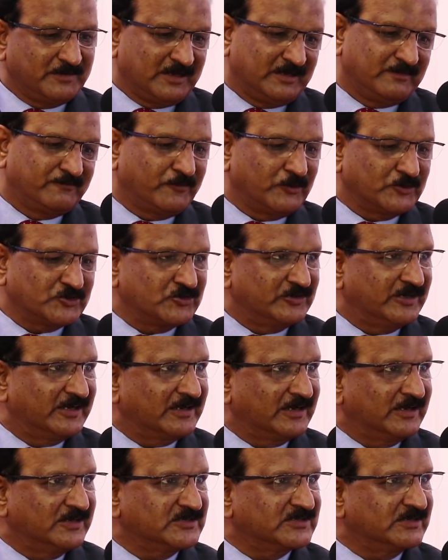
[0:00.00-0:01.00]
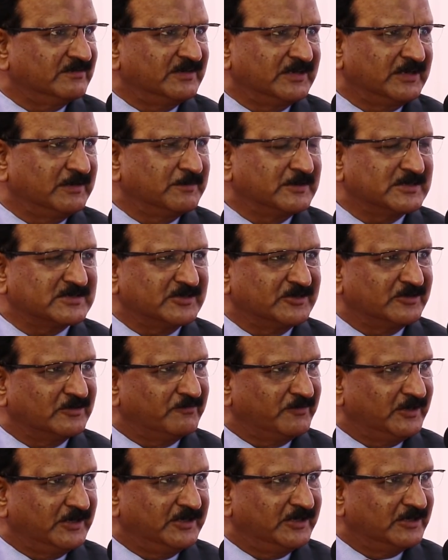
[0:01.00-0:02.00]
but unfortunately, 70%
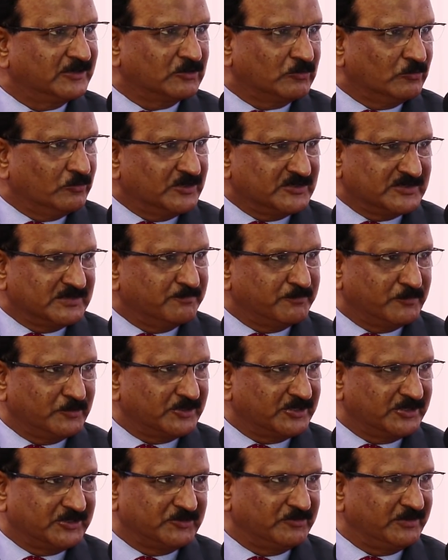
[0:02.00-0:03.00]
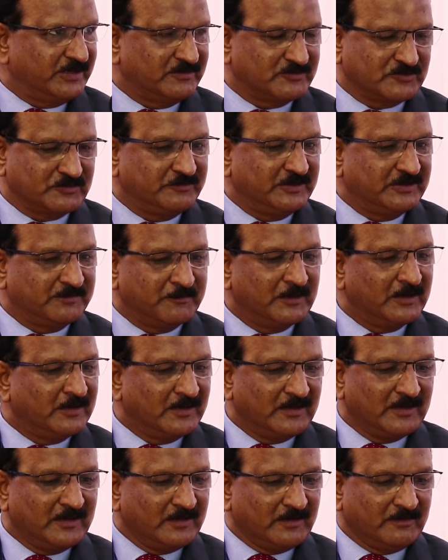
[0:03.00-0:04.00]
of Indian crude is imported today. So we have
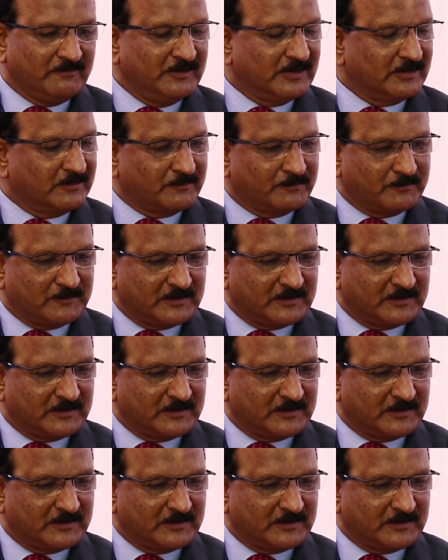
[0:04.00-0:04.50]
we are